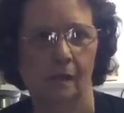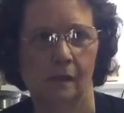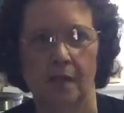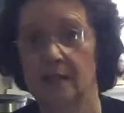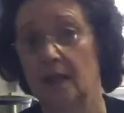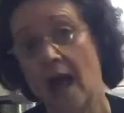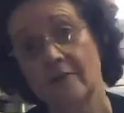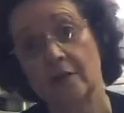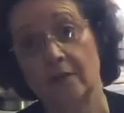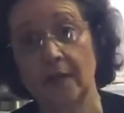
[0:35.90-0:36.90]
until
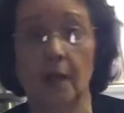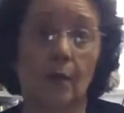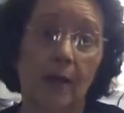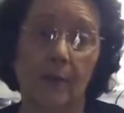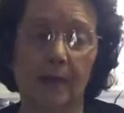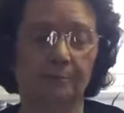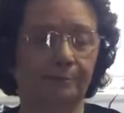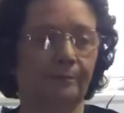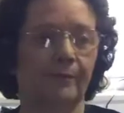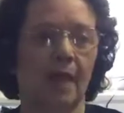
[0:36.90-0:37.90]
after the video anyway.
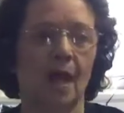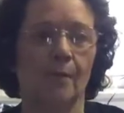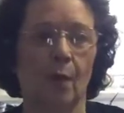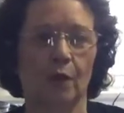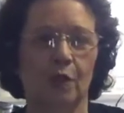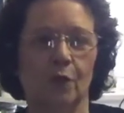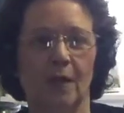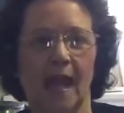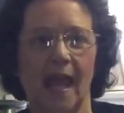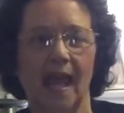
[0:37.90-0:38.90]
But we're
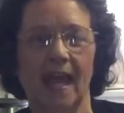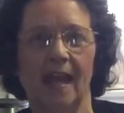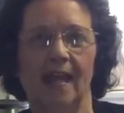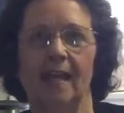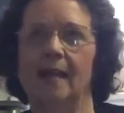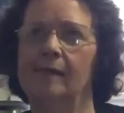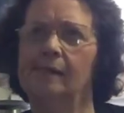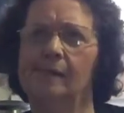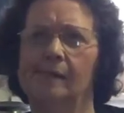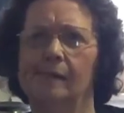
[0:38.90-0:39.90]
doing a,
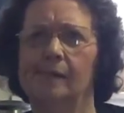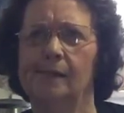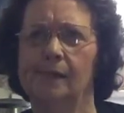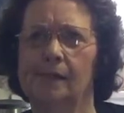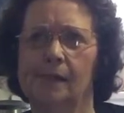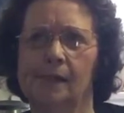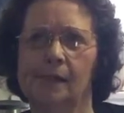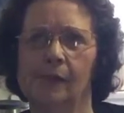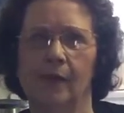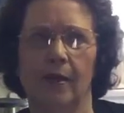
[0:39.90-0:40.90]

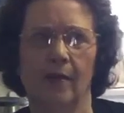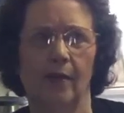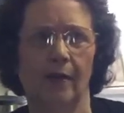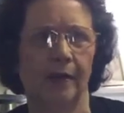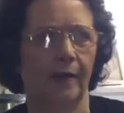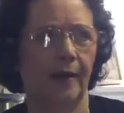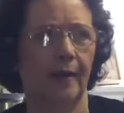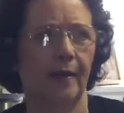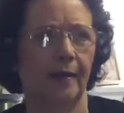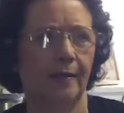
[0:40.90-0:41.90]
what do they call it,
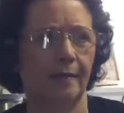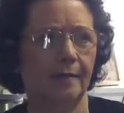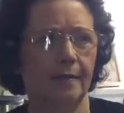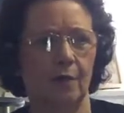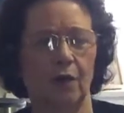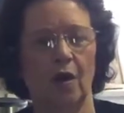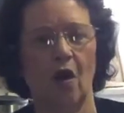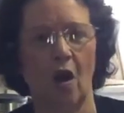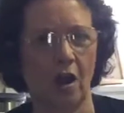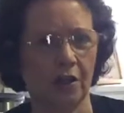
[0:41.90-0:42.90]
a secret
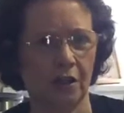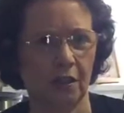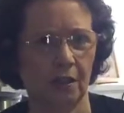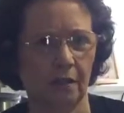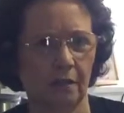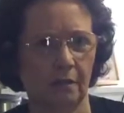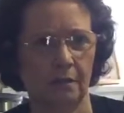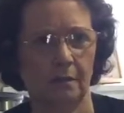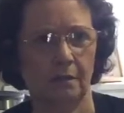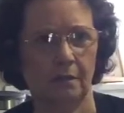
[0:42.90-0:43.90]
auction?
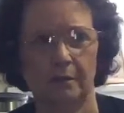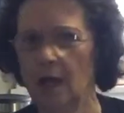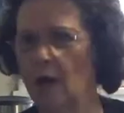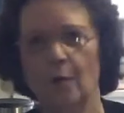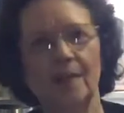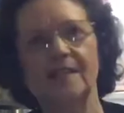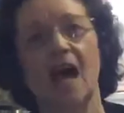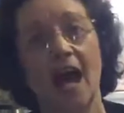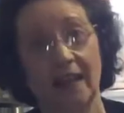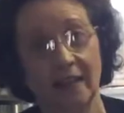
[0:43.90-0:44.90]
No, a
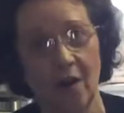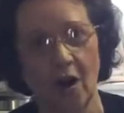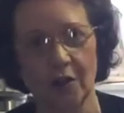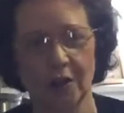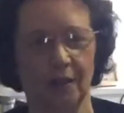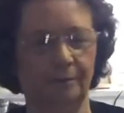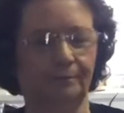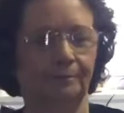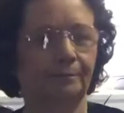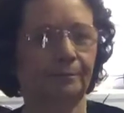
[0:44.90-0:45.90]
silent auction.
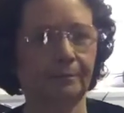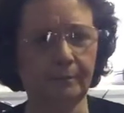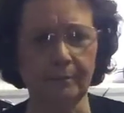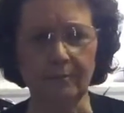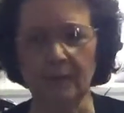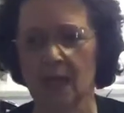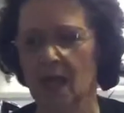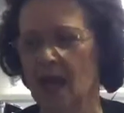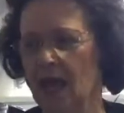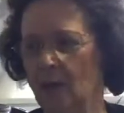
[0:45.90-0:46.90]

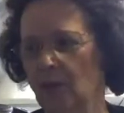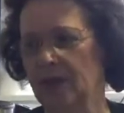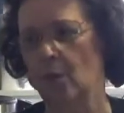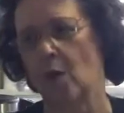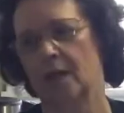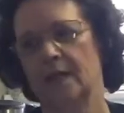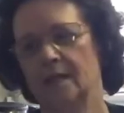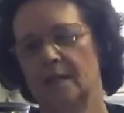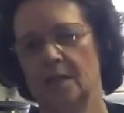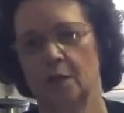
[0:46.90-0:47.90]
And what they wanted us
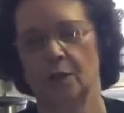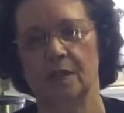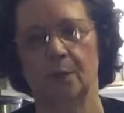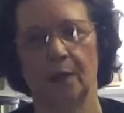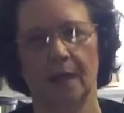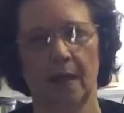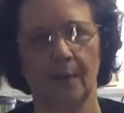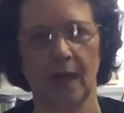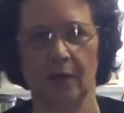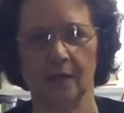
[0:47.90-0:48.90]
to do is bring
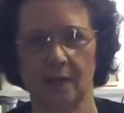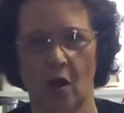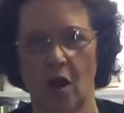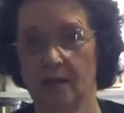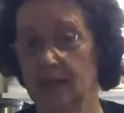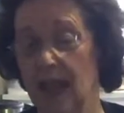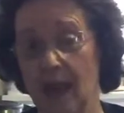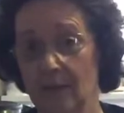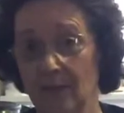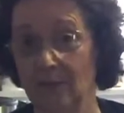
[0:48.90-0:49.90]
a pair of socks and
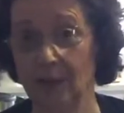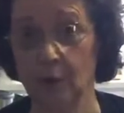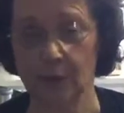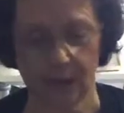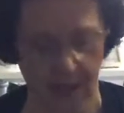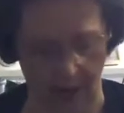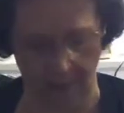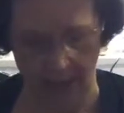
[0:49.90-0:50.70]
have them filled with stuff.